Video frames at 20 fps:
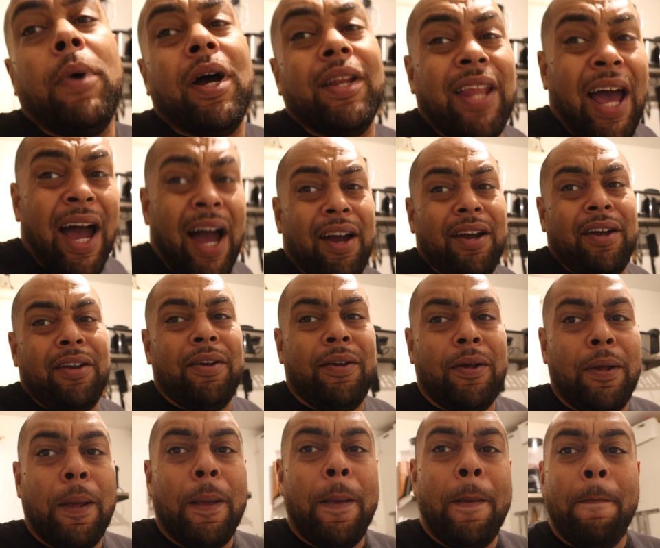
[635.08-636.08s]
But that
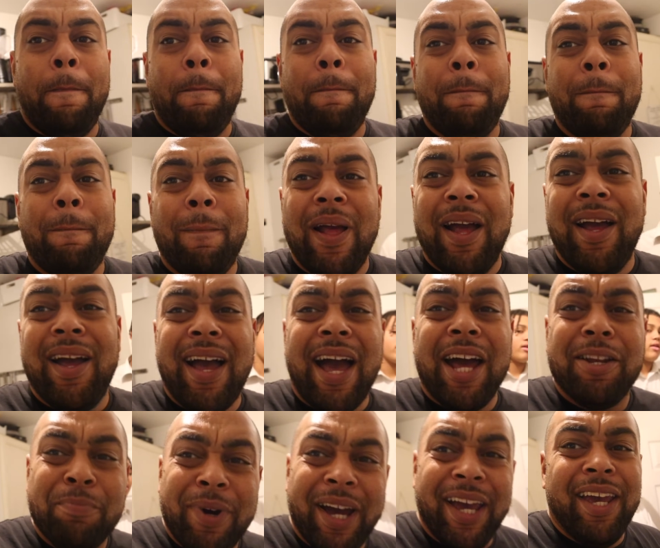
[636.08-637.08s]

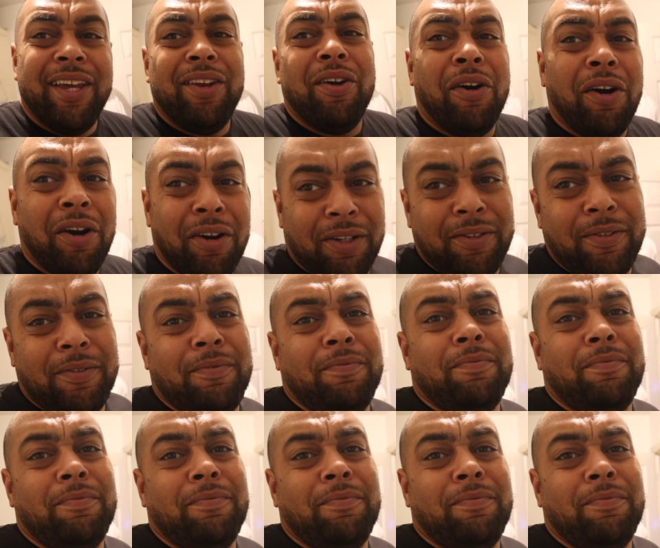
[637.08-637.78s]
had my head hot.